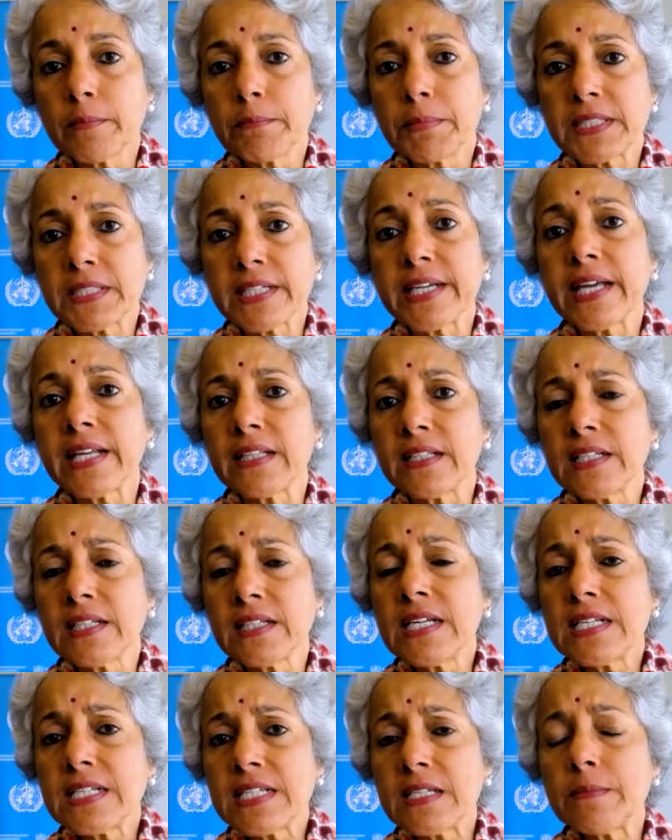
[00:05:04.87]
But again,
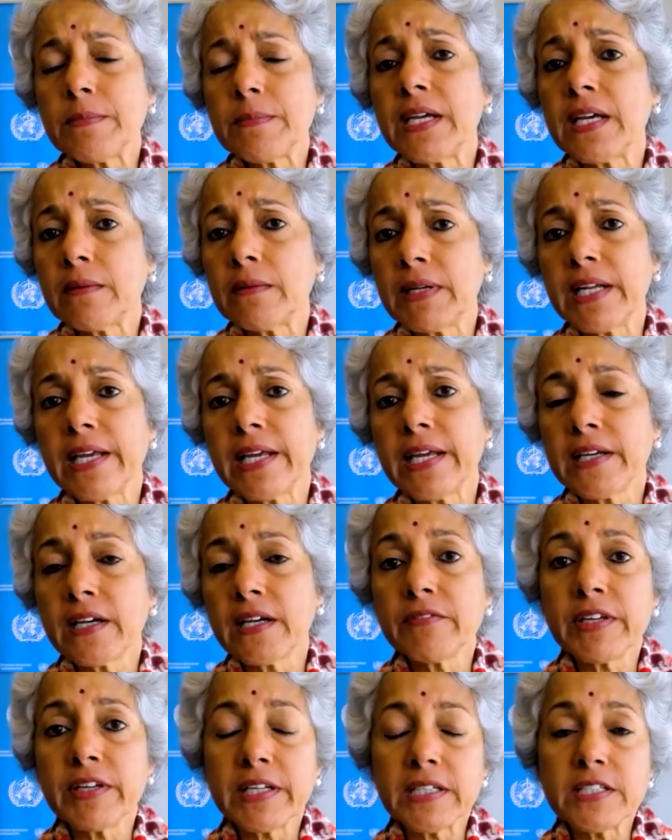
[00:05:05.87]
TB and malaria are
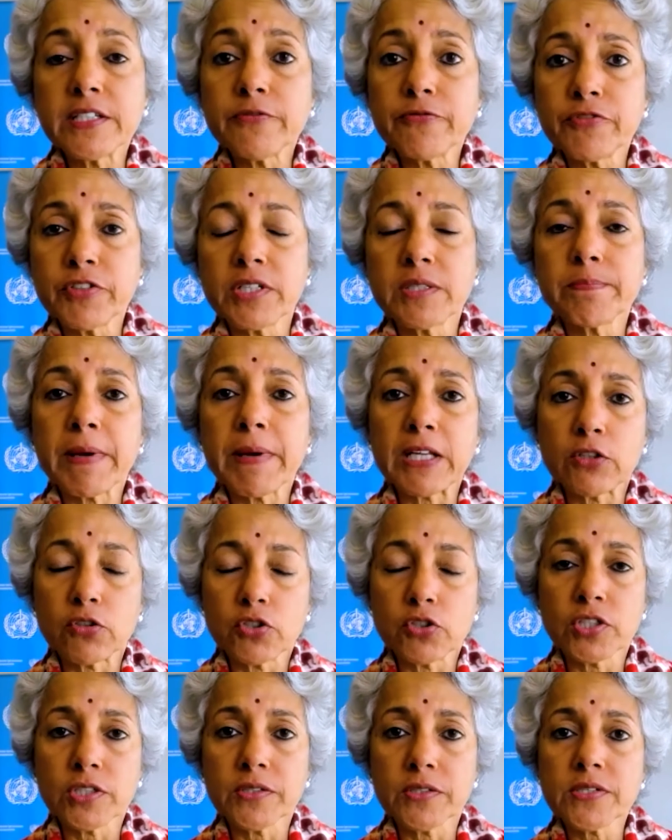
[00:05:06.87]
very different
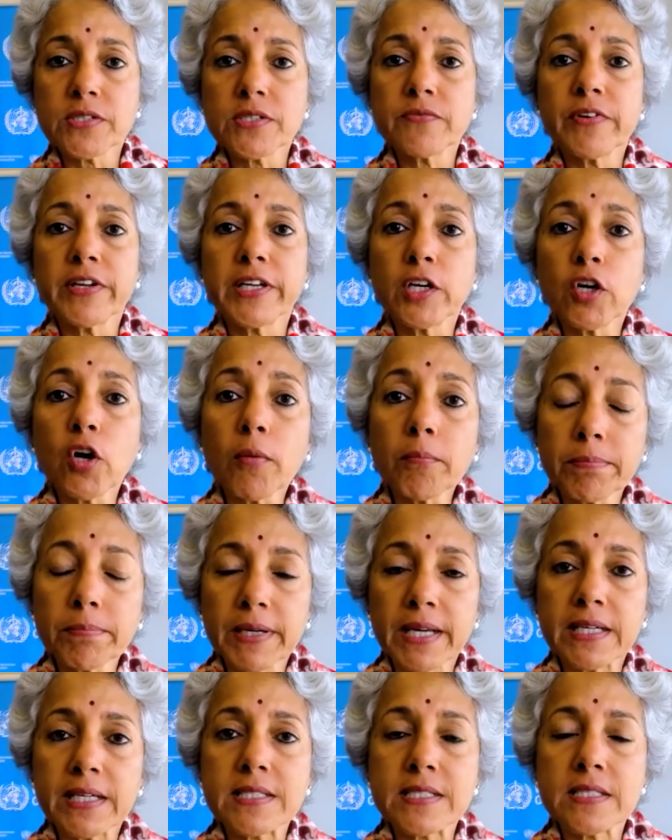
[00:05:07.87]
pathogens, very
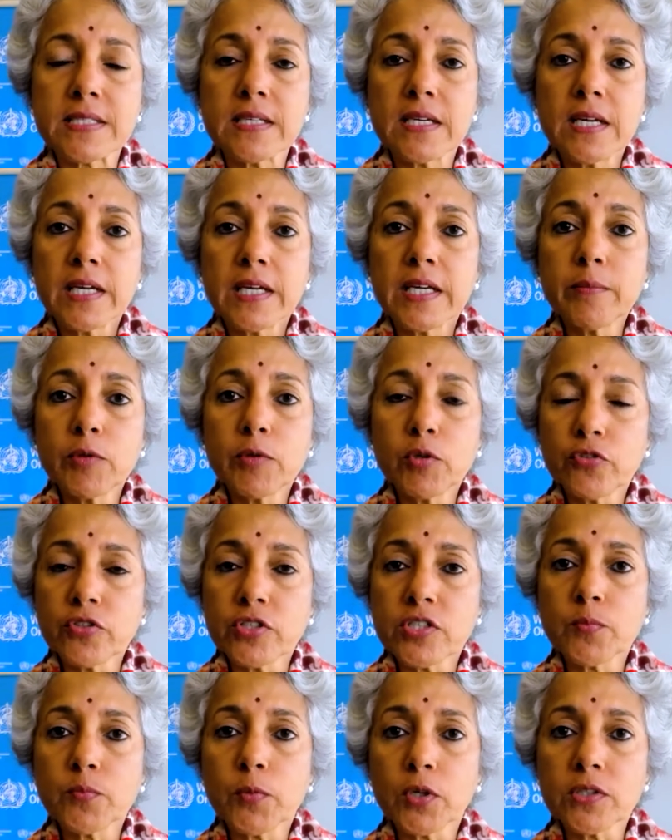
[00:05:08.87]
complex immune
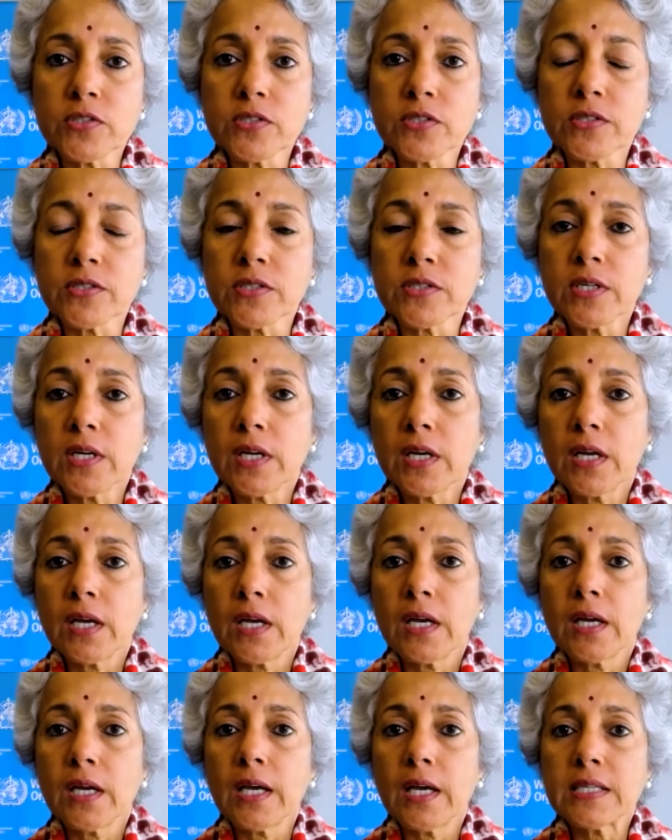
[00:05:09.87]
responses
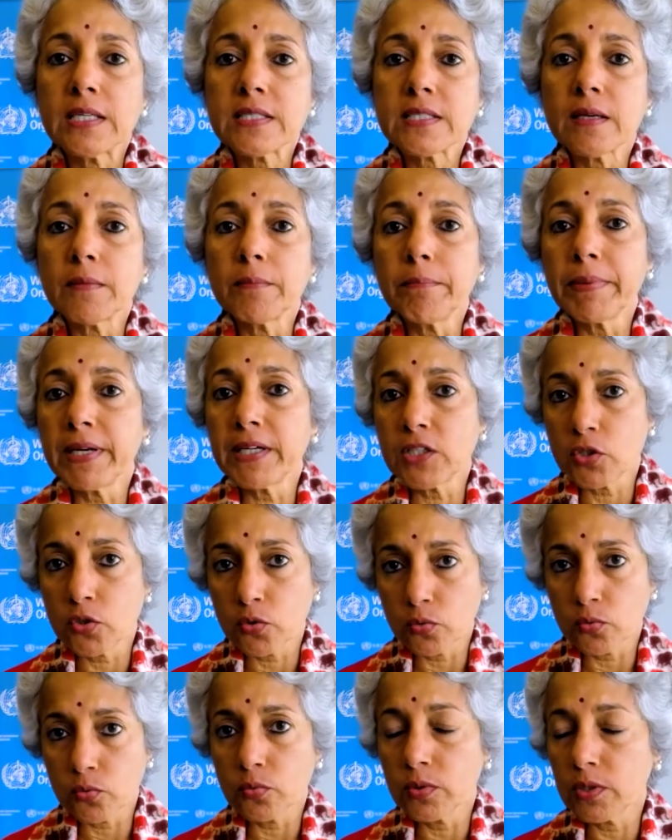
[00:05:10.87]
as compared
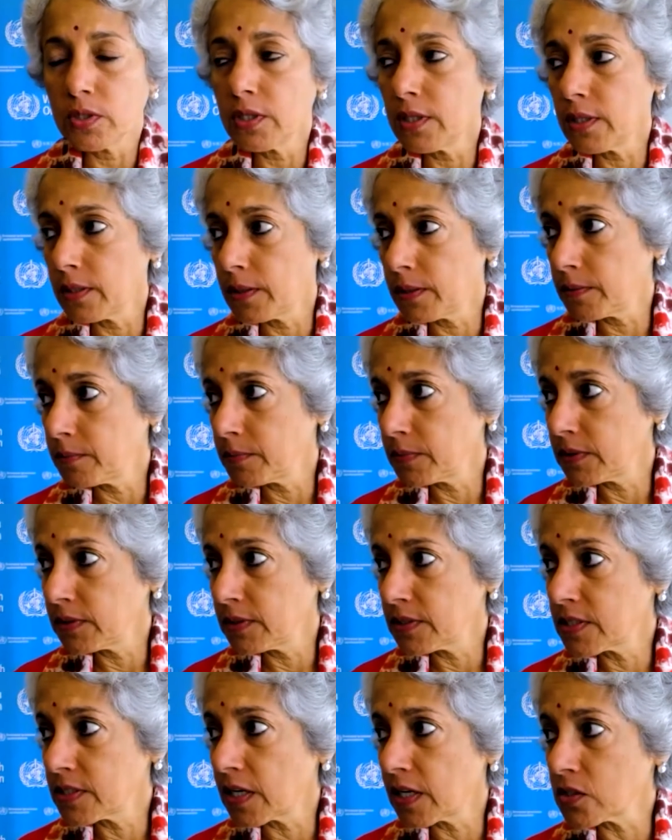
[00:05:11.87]
to the
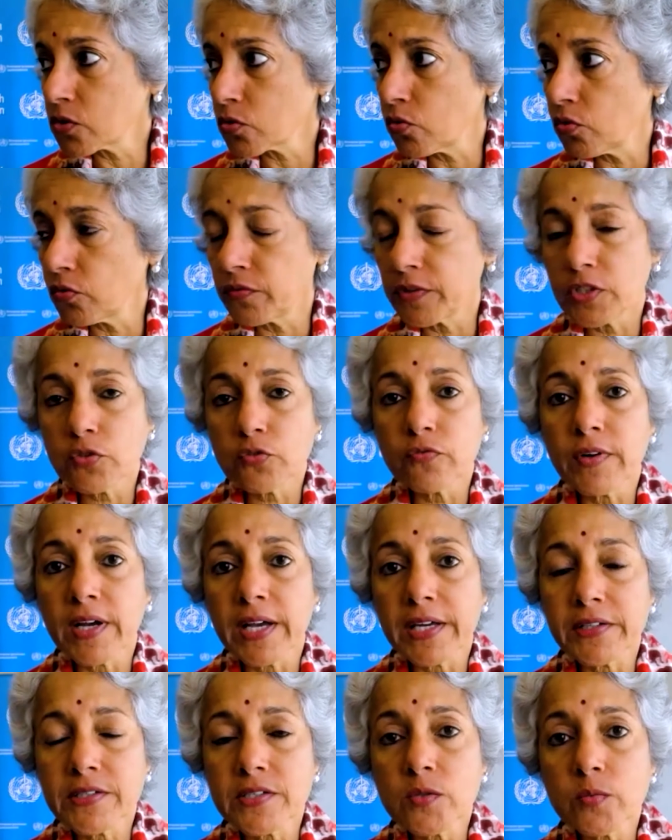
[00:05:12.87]
SARS-CoV-2
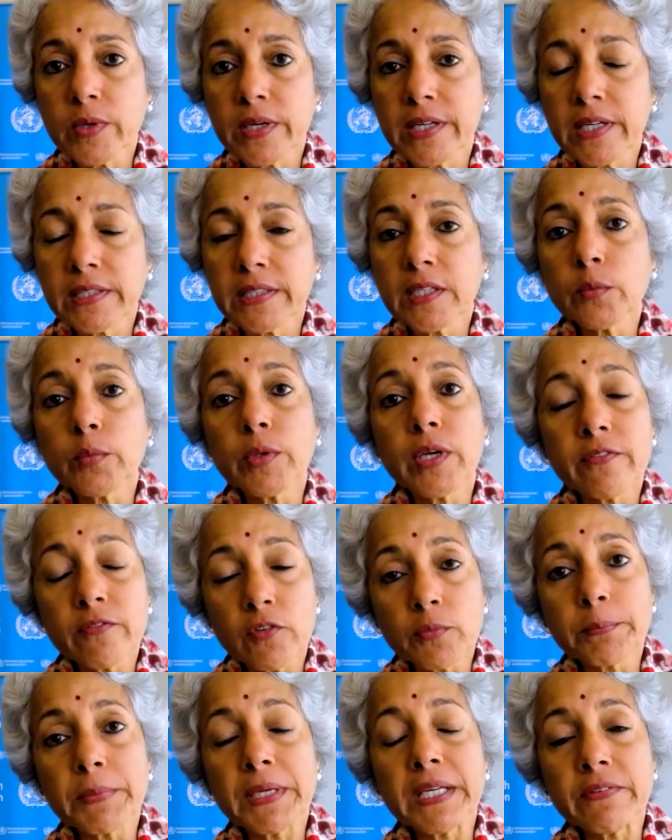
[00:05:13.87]
virus, where I think we have
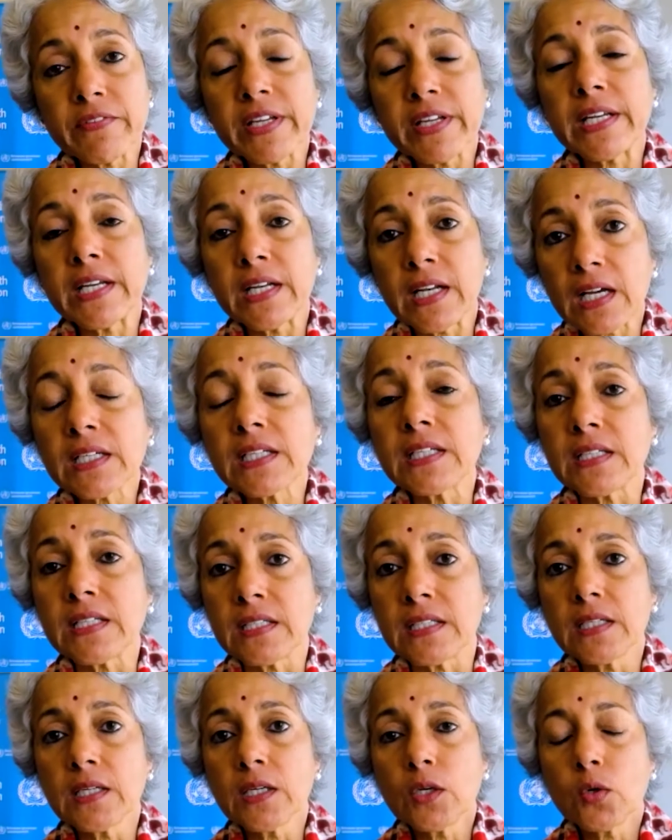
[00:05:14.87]
been very
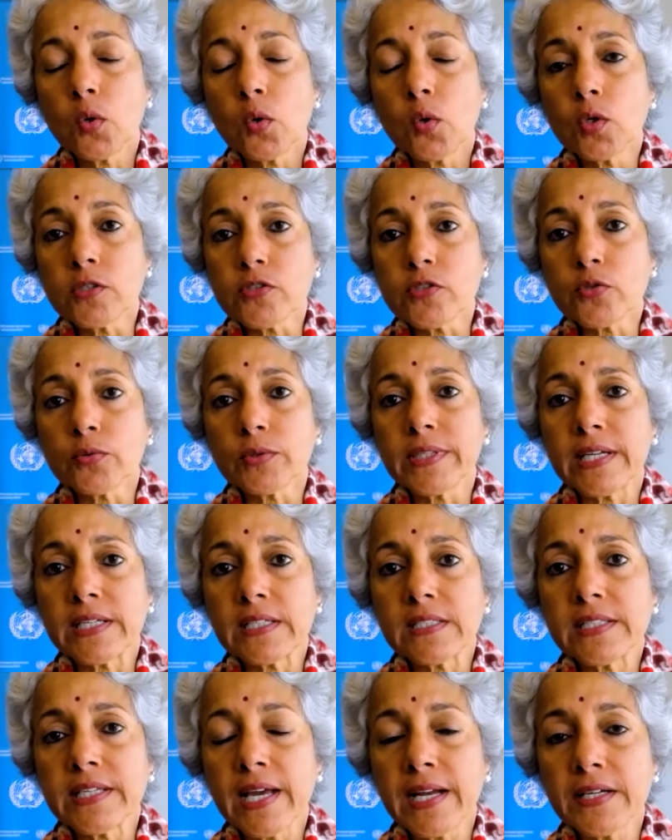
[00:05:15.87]
lucky also that
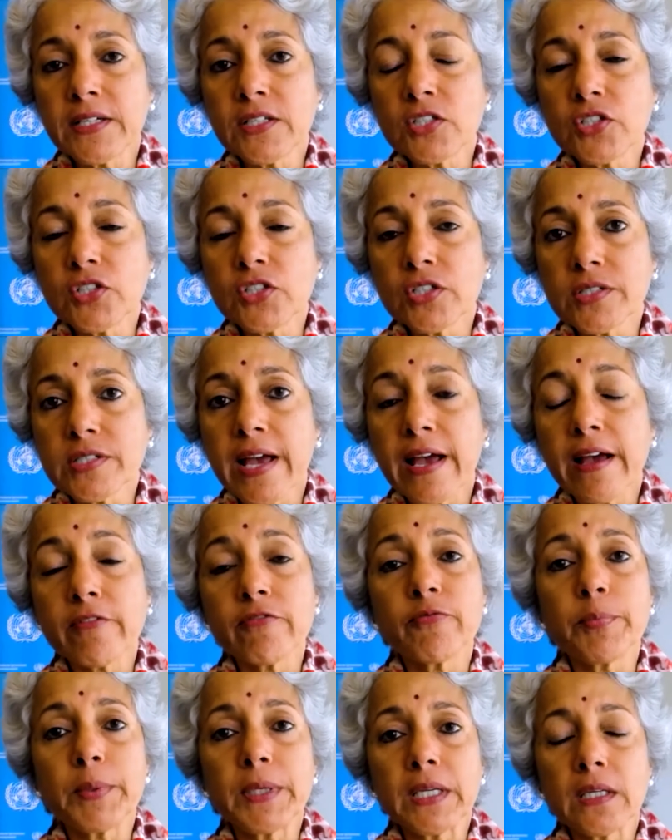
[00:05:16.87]
the antigens have
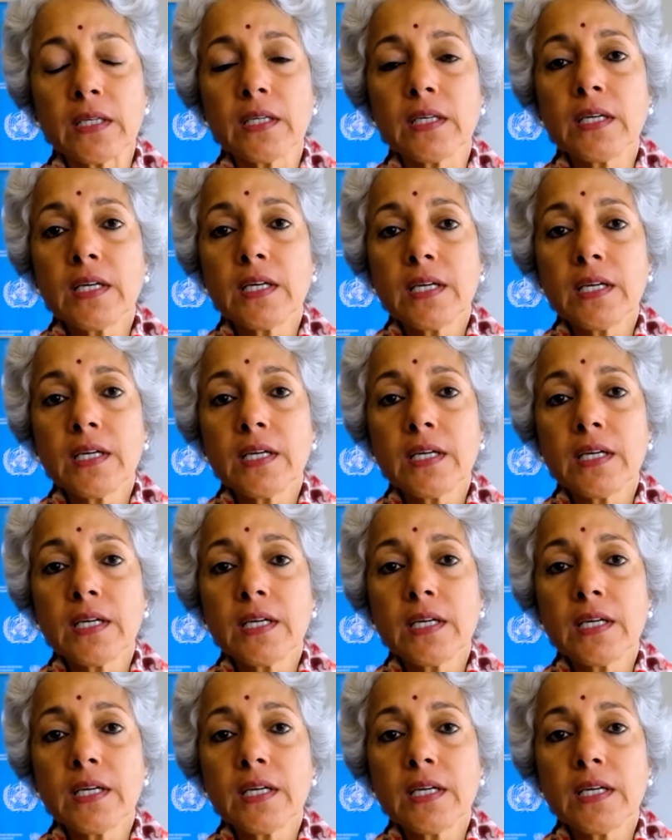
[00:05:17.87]
been